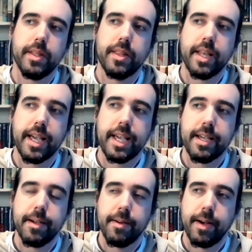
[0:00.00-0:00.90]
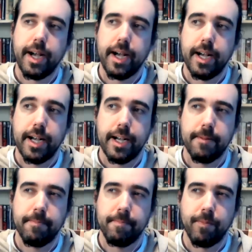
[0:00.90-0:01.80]
They,
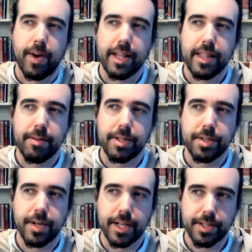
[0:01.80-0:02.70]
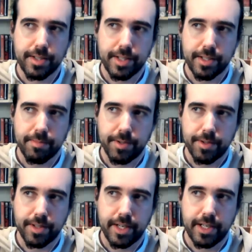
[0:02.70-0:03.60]
um, why they were trusted
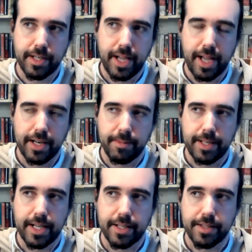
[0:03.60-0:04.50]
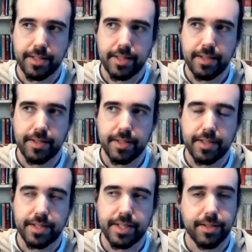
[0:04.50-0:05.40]
more than anybody else is difficult
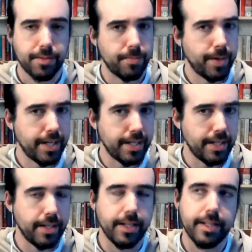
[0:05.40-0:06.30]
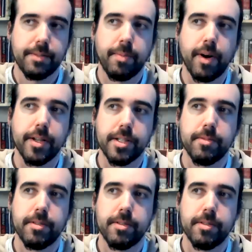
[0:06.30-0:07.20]
to say as well. It's
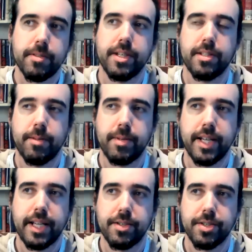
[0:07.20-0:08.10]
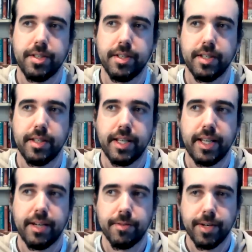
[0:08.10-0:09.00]
possible because of the reputation that
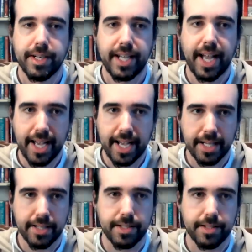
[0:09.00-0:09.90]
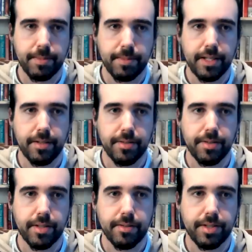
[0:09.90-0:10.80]
they already had as being
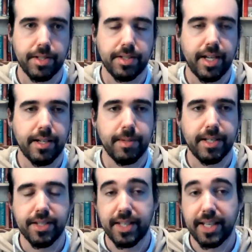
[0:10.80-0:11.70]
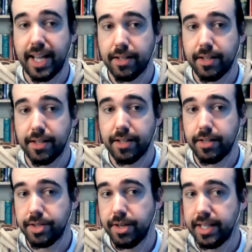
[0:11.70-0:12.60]
good soldiers, and because they had
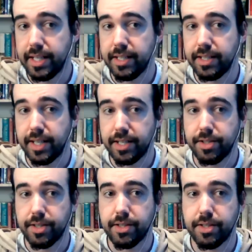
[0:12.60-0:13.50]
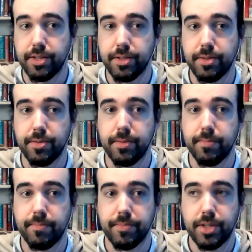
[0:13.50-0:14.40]
not shown any inclination to
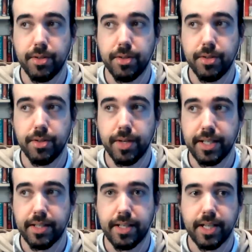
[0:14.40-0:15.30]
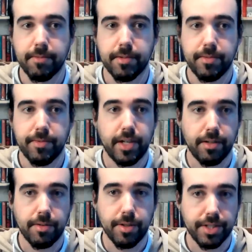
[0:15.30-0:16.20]
do anything except
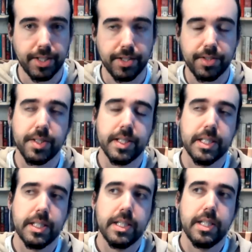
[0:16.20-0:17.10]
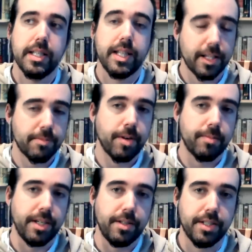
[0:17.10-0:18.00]
follow orders. That's
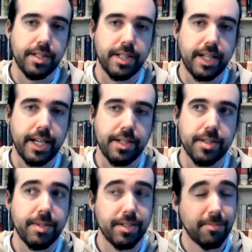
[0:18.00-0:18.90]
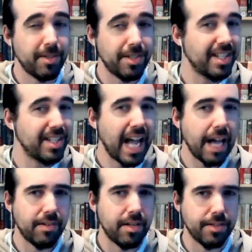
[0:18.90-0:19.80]
probably a good indication, because the British didn't
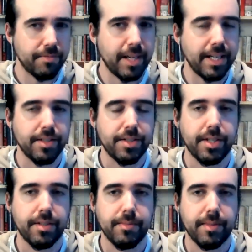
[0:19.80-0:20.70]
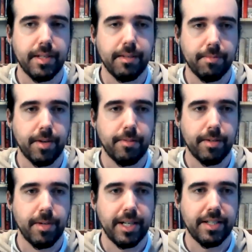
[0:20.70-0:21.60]
have a lot of men, so they were
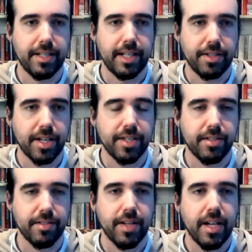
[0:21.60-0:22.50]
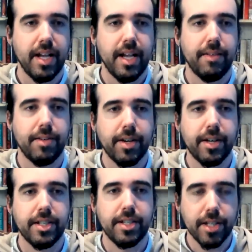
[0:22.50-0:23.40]
probably willing to take a chance of, if you're
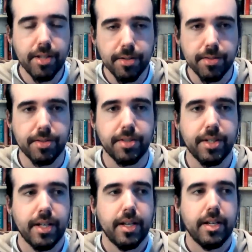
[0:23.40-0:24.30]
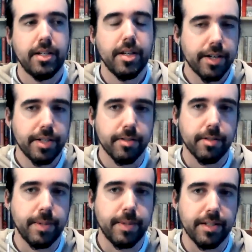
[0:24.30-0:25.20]
going to use
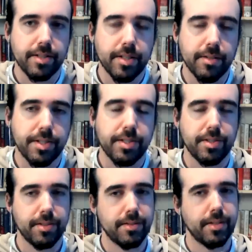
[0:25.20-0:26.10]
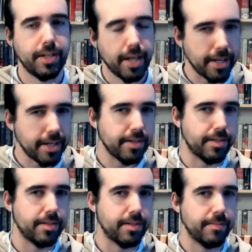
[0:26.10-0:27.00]
non-European soldiers, the
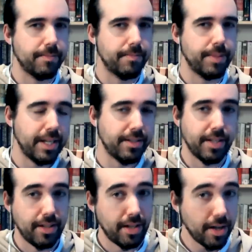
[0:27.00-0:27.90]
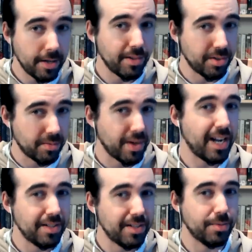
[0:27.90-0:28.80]
Gurkhas, being as they're the only ones
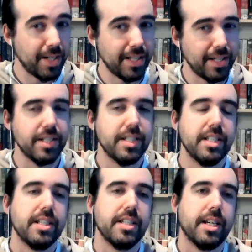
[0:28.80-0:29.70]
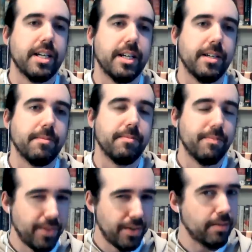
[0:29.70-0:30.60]
around as well, uh,
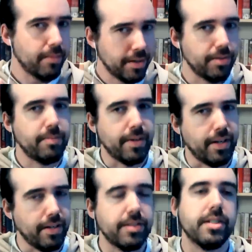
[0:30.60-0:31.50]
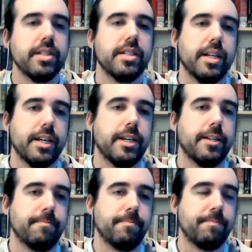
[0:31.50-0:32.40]
for the most part,
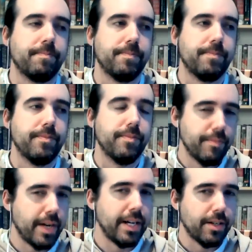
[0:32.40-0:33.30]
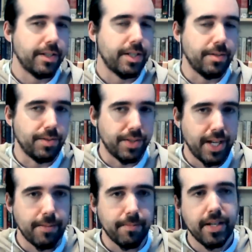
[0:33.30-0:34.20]
um, might not use
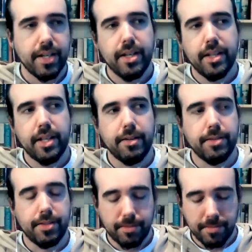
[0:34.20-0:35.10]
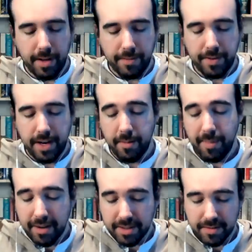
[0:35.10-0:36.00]
them. There was a fair
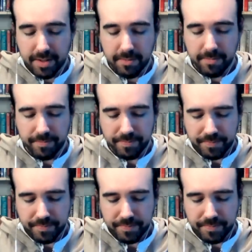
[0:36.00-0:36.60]
amount of them.